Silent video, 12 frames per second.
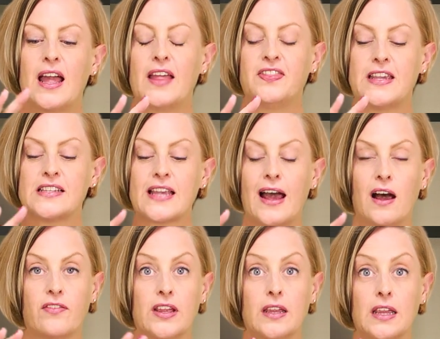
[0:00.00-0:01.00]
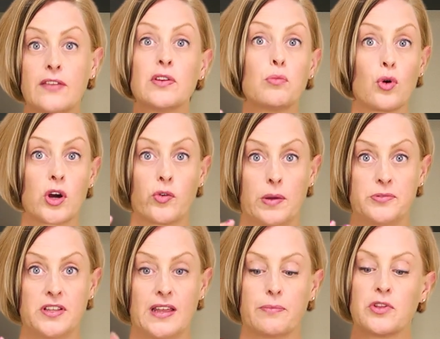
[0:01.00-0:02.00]
These have even more grip
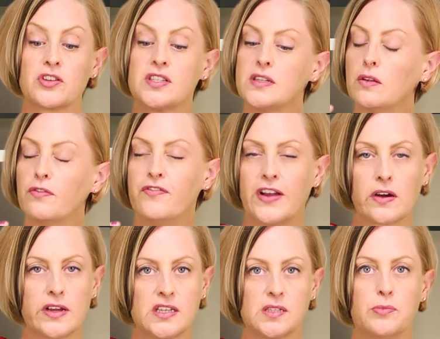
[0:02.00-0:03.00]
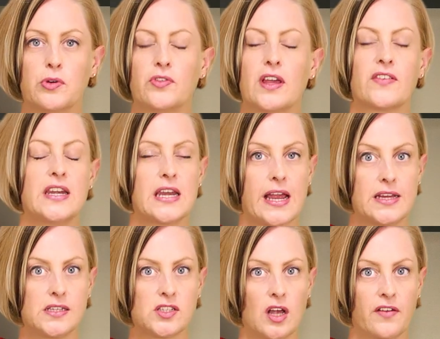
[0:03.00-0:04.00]
to them. They're still very smooth. They have a
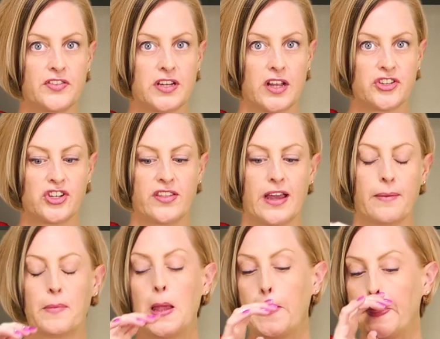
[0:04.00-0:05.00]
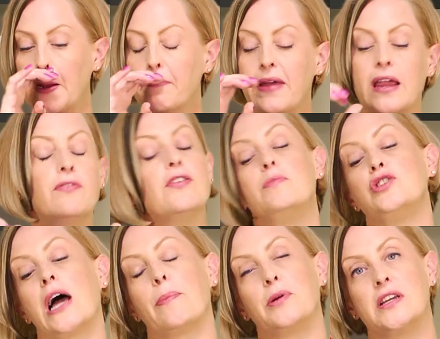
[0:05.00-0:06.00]
nice soft touch to them. They're made from
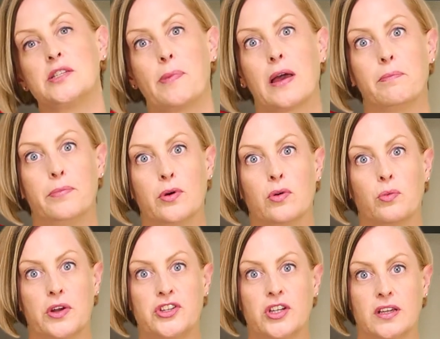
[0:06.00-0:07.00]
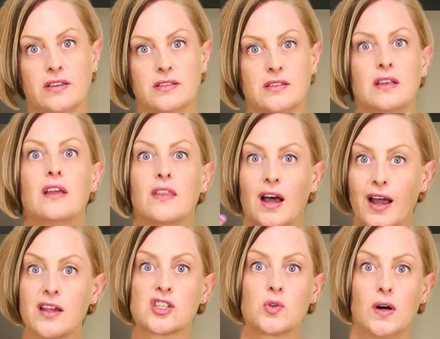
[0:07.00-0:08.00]
Japanese bamboo, which is the
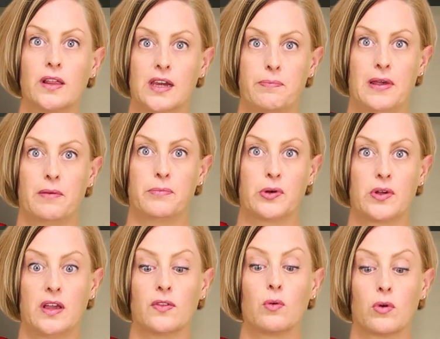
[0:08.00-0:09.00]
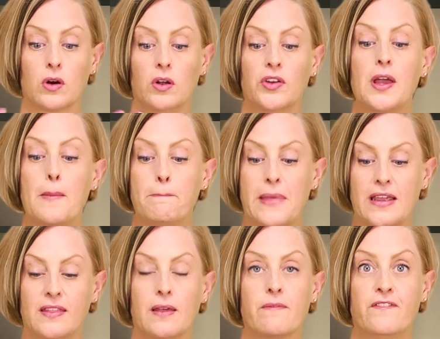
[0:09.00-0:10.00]
highest quality bamboo in the world,
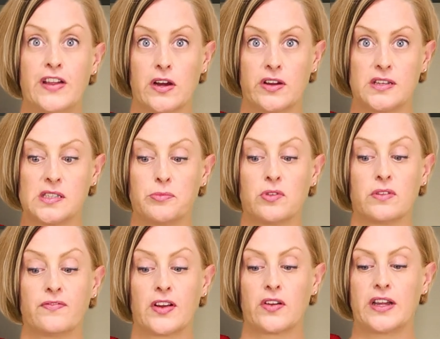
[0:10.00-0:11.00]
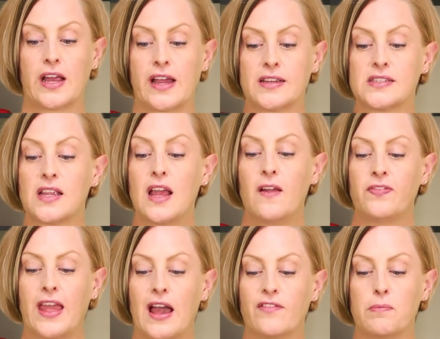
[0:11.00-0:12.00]
making them very smooth and very nice.
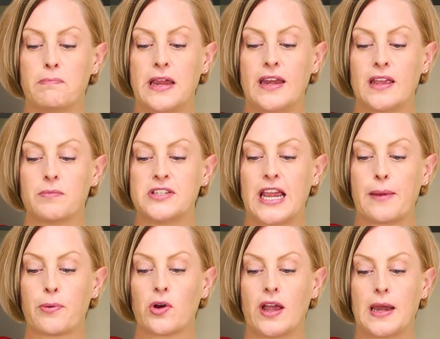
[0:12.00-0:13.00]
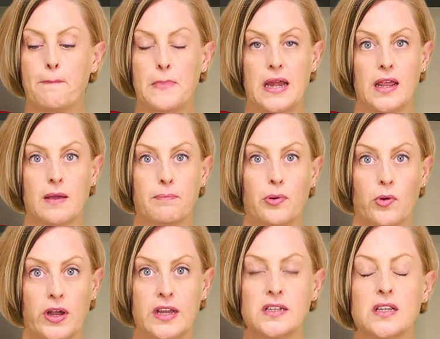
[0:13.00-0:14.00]
They have a medium taper and a medium
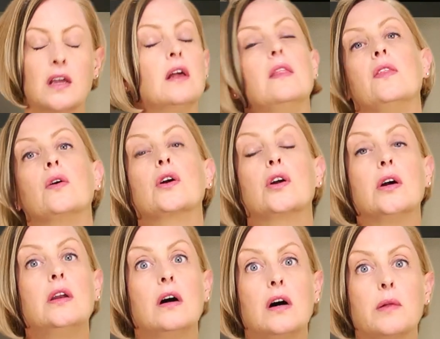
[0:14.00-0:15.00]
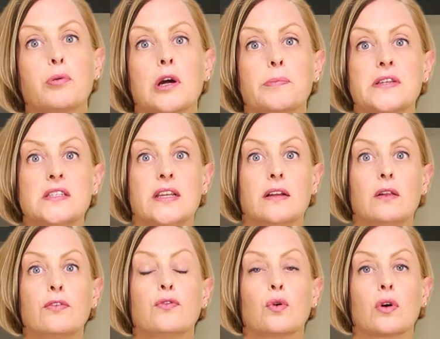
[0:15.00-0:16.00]
point. They're a good all-purpose needle
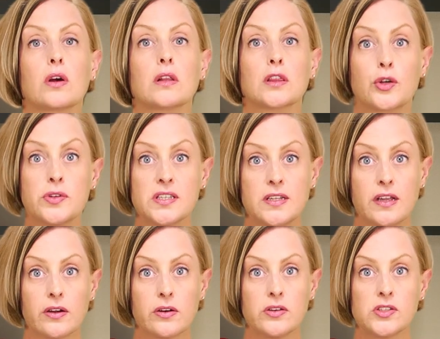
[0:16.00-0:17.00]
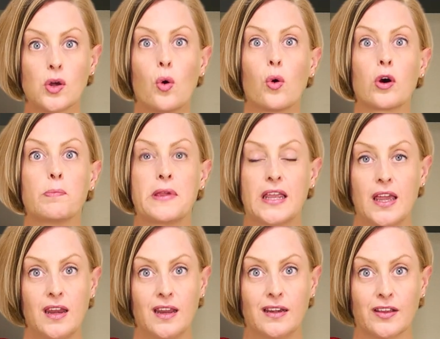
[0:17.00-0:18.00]
for loose knitters or
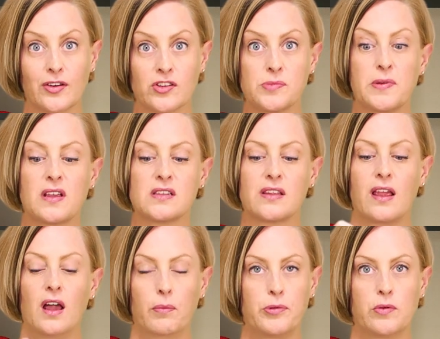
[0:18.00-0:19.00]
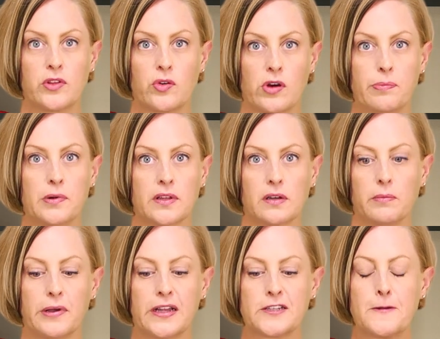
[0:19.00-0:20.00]
beginning knitters because they help you with grip a little
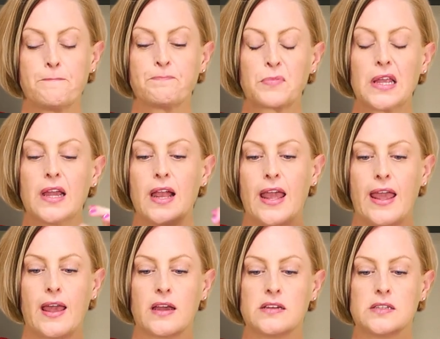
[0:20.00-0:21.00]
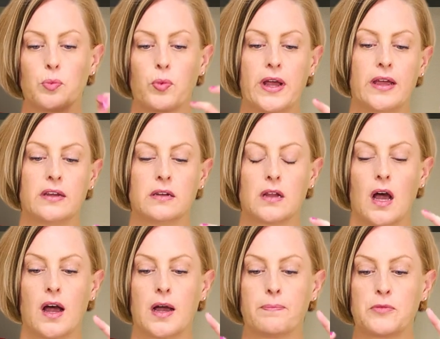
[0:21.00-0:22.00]
bit. And when
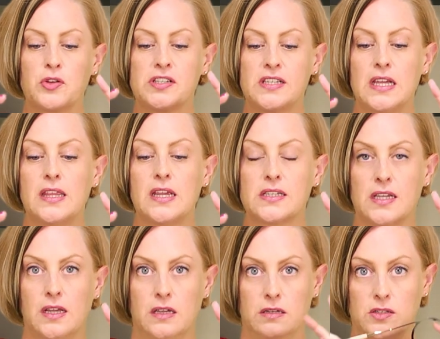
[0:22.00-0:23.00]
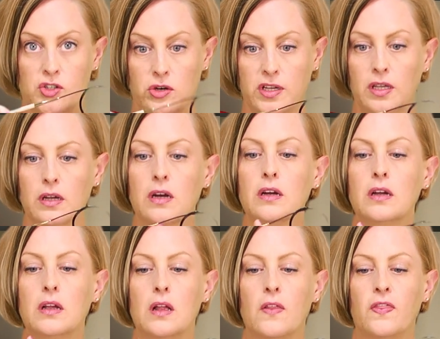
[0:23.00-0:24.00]
you see these in circular,
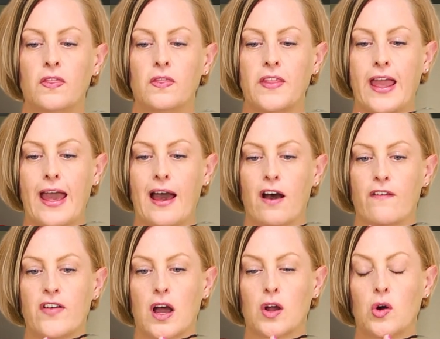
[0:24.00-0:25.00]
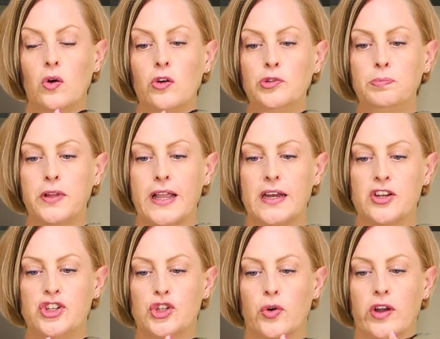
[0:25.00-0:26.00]
they have a gold-plated
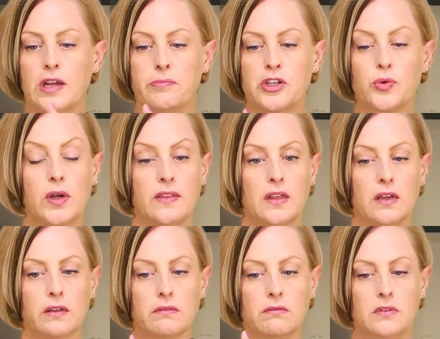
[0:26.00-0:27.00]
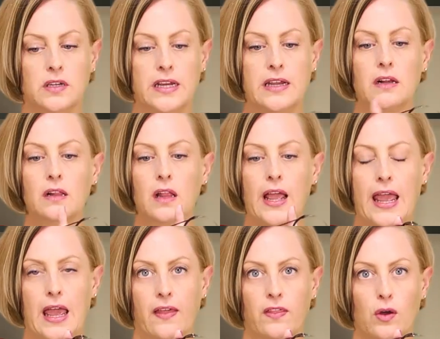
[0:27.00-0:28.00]
join between the needle
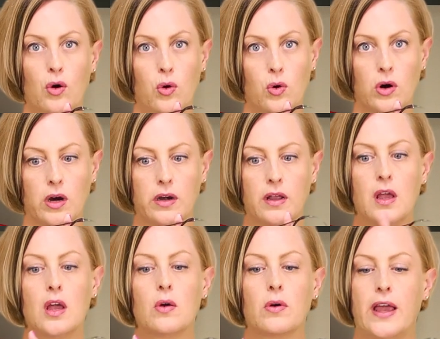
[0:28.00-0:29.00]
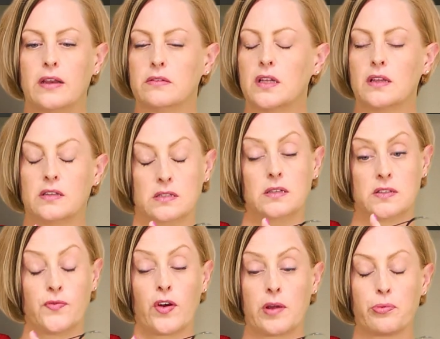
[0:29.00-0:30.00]
and the cord, and it's
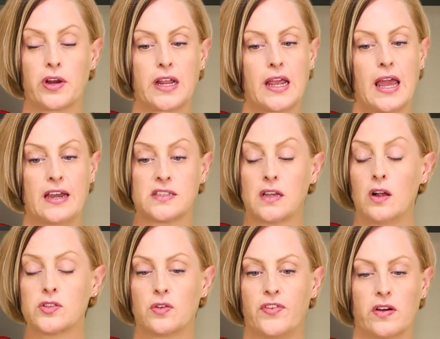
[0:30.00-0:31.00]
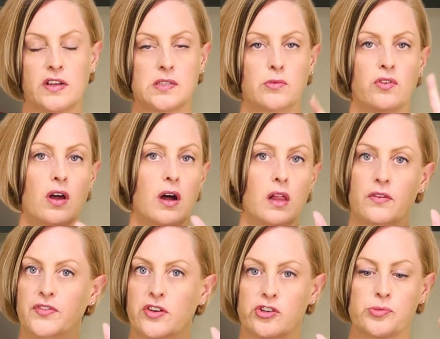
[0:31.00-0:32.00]
very pretty, and it's also very smooth. All of
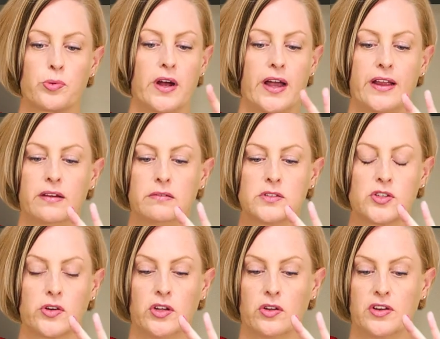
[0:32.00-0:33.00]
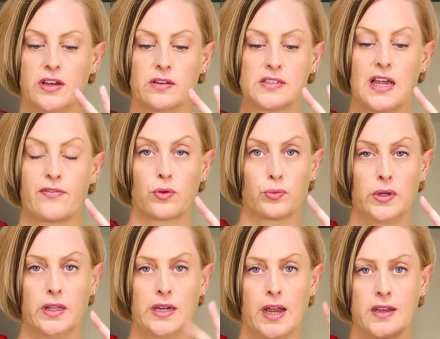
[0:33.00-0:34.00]
Knitter's Pride circular needles have a
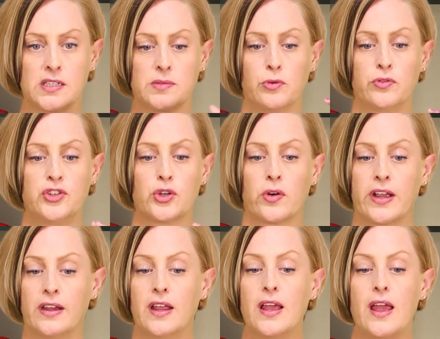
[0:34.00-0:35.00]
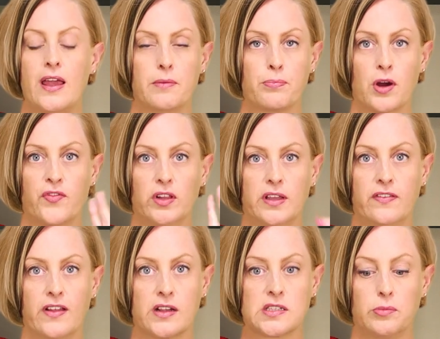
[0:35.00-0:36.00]
really nice smooth join and perfectly
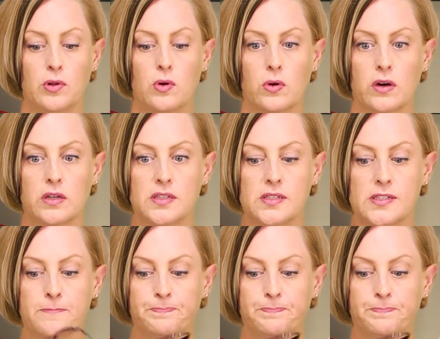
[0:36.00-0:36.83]
flexible cords.